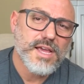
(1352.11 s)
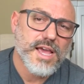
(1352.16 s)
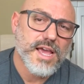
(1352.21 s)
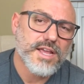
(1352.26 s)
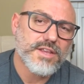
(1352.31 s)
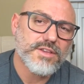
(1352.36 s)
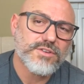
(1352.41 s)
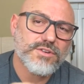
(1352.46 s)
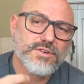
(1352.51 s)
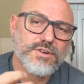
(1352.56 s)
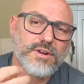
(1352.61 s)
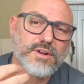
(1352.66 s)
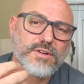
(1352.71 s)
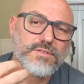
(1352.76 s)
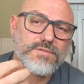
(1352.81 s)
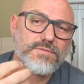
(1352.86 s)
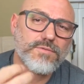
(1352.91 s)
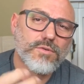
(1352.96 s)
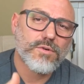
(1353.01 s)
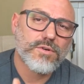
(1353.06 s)
and you're
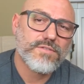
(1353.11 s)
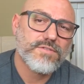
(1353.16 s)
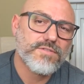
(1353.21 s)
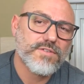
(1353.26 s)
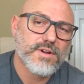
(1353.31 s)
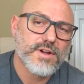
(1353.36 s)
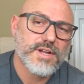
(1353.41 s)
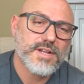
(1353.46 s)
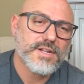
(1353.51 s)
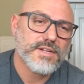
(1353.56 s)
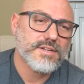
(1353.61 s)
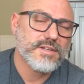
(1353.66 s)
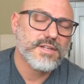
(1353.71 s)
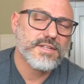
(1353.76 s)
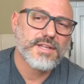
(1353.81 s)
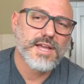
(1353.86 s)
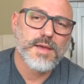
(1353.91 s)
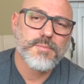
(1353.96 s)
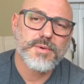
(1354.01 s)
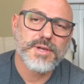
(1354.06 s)
a
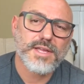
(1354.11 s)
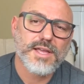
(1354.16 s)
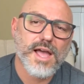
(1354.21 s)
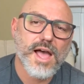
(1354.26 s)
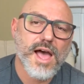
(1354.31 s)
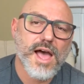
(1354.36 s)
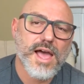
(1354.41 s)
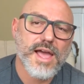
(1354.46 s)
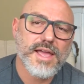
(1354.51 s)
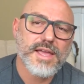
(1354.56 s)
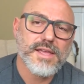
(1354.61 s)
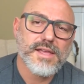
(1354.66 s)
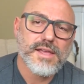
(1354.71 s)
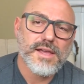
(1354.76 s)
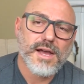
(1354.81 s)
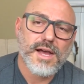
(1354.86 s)
forefront type of guy,